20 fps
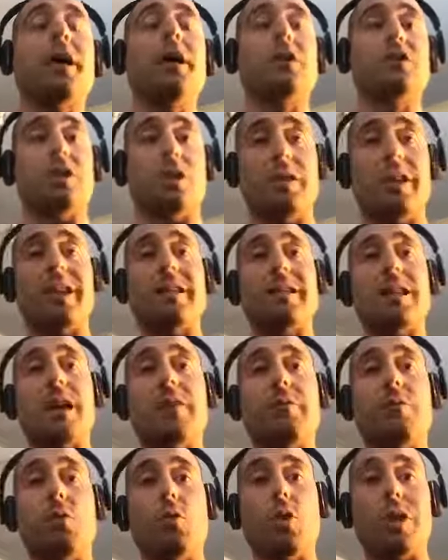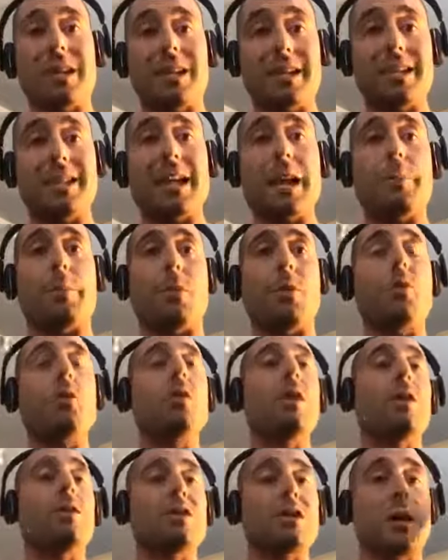So let's say, for example,
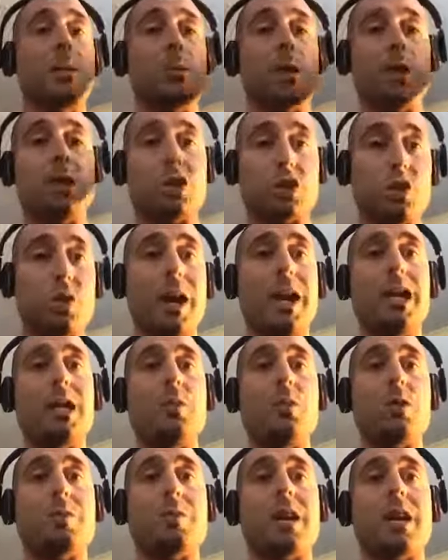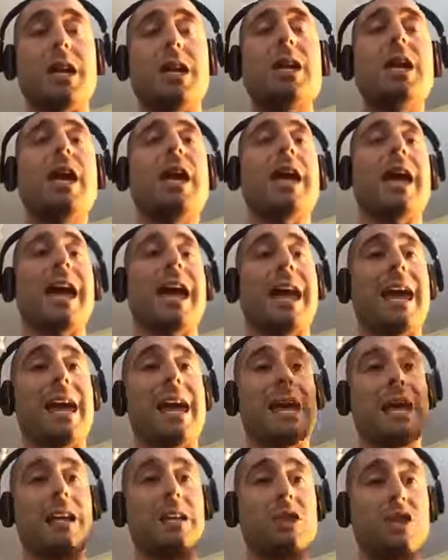if someone's training with me
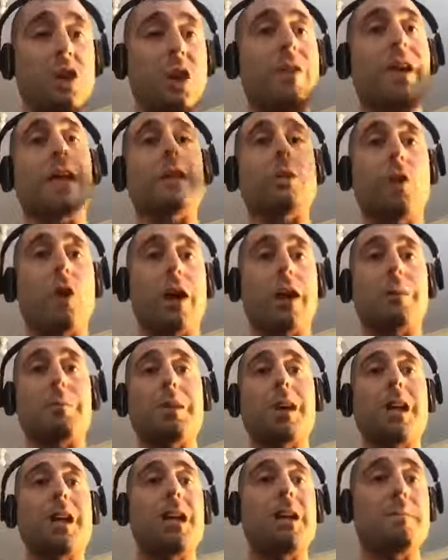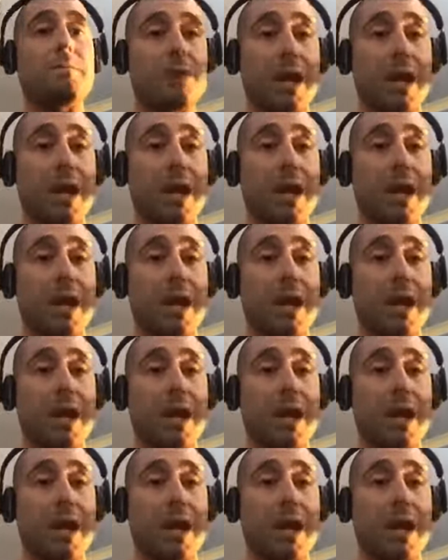and, they like me,